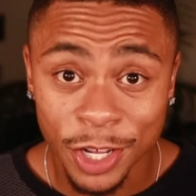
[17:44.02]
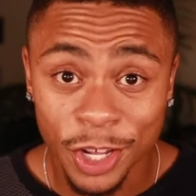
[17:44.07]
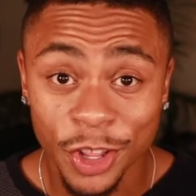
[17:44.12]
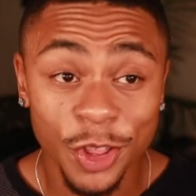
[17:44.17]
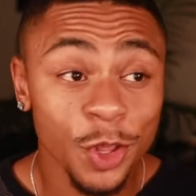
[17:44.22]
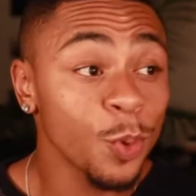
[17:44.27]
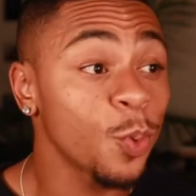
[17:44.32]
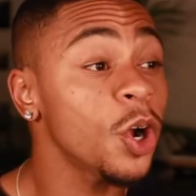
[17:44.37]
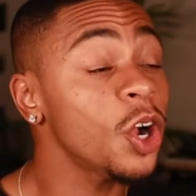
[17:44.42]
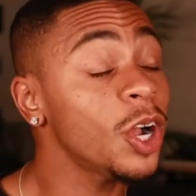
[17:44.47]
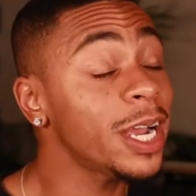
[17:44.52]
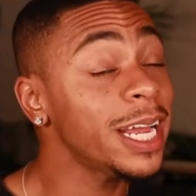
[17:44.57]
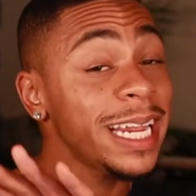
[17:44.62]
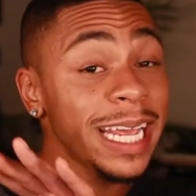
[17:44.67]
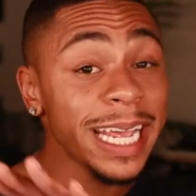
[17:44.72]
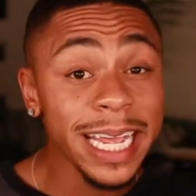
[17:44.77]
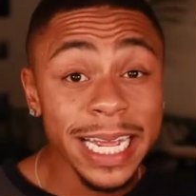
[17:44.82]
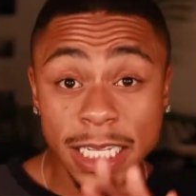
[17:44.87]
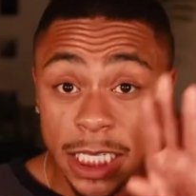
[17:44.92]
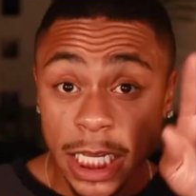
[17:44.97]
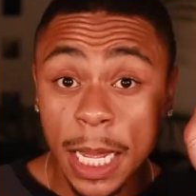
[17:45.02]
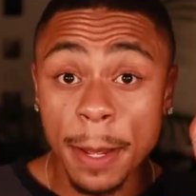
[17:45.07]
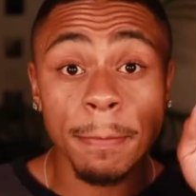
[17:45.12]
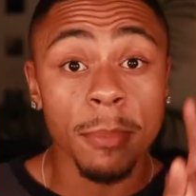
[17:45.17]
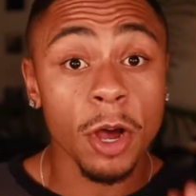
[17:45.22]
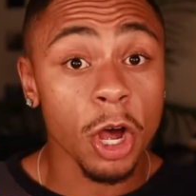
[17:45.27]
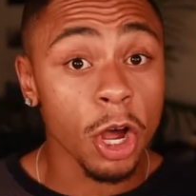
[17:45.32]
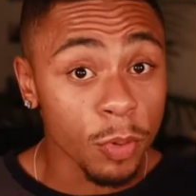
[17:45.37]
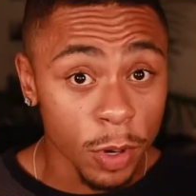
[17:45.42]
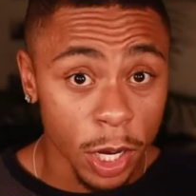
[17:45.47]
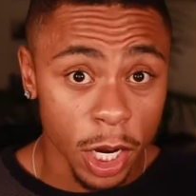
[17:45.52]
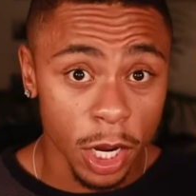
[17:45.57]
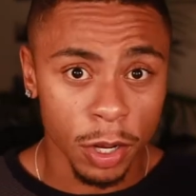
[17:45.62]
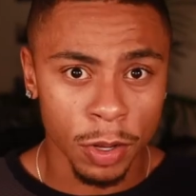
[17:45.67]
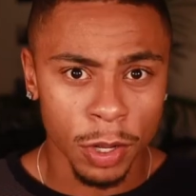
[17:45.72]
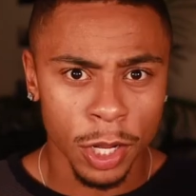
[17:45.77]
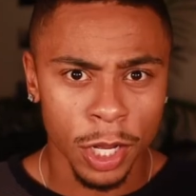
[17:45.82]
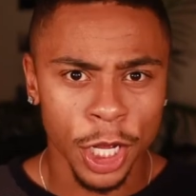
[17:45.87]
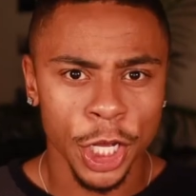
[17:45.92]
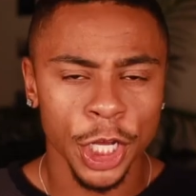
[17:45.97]
the world could end tomorrow.
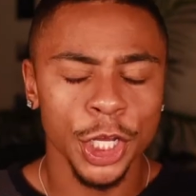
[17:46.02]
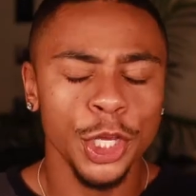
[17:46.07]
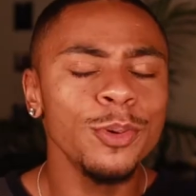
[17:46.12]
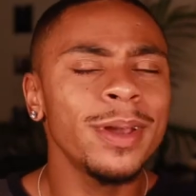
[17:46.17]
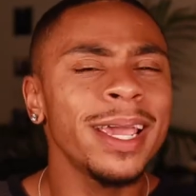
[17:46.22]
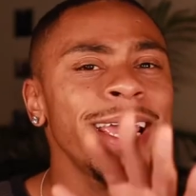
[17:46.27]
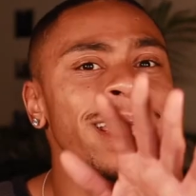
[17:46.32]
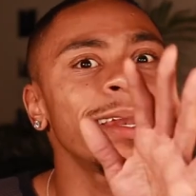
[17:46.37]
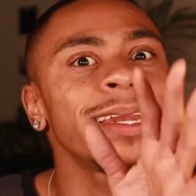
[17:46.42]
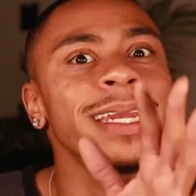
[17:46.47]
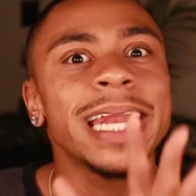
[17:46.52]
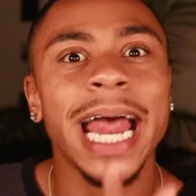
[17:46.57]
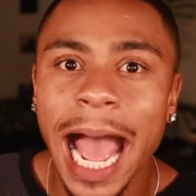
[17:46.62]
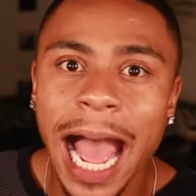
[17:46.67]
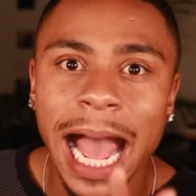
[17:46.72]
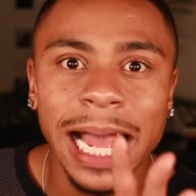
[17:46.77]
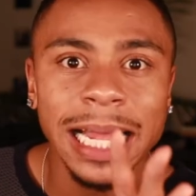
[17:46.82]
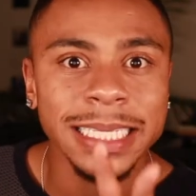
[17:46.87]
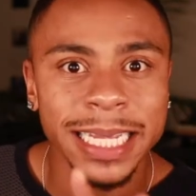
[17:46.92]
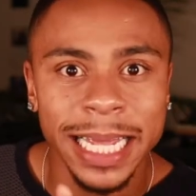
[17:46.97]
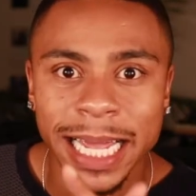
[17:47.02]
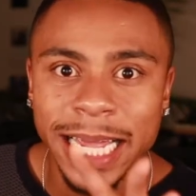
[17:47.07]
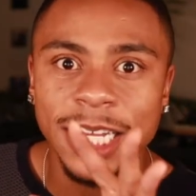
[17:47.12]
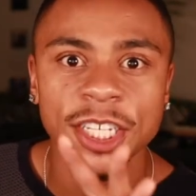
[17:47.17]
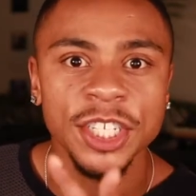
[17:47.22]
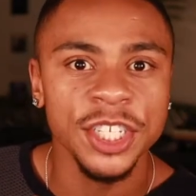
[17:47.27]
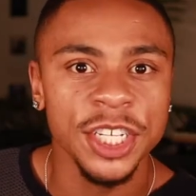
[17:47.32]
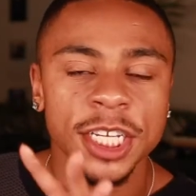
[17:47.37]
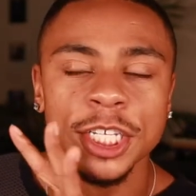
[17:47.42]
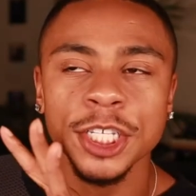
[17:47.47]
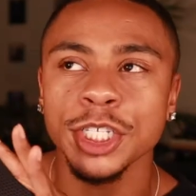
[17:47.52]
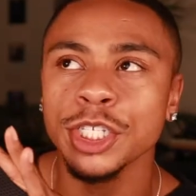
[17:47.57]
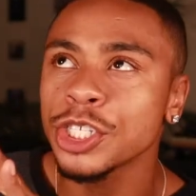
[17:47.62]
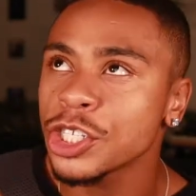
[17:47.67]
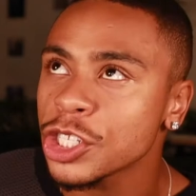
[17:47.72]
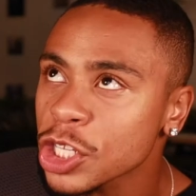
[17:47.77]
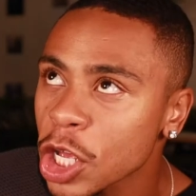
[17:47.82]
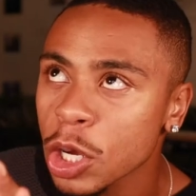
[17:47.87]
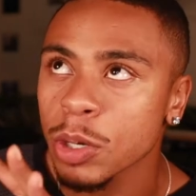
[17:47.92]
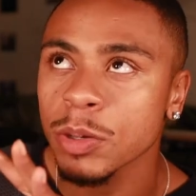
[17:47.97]
You cannot take shit
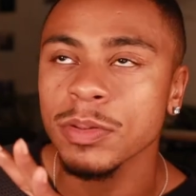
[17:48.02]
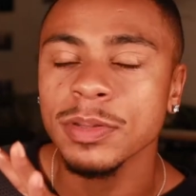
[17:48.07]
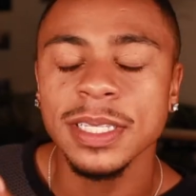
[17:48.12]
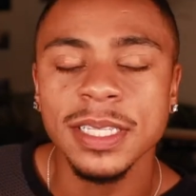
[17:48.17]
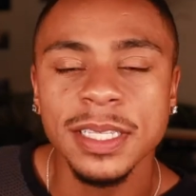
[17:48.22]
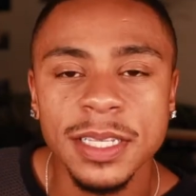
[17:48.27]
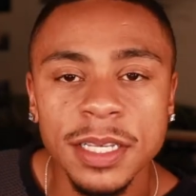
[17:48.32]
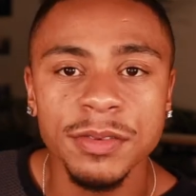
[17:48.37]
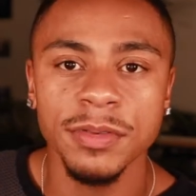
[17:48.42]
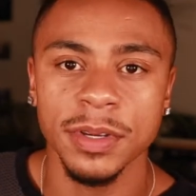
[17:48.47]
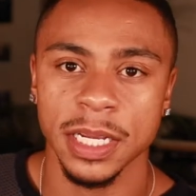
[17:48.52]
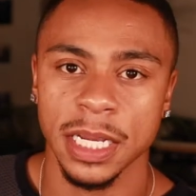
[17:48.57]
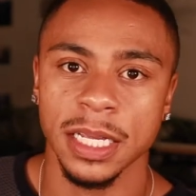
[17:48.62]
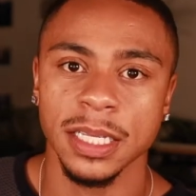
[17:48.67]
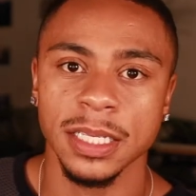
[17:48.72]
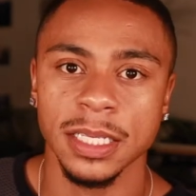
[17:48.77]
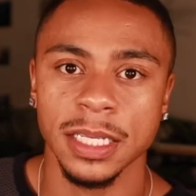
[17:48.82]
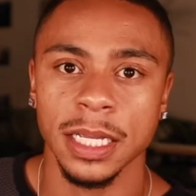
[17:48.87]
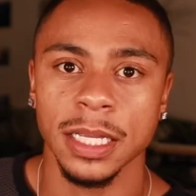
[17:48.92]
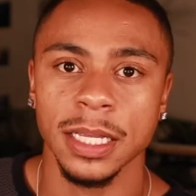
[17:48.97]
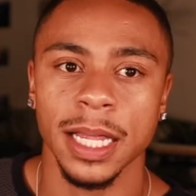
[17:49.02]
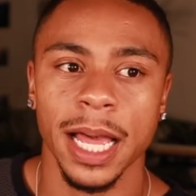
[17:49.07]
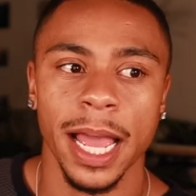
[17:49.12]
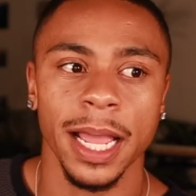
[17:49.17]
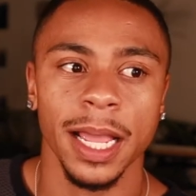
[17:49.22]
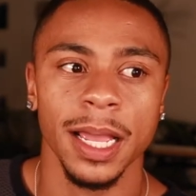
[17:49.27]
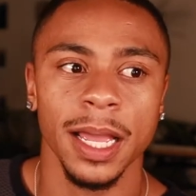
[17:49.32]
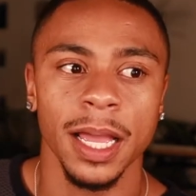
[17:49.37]
so seriously. Like,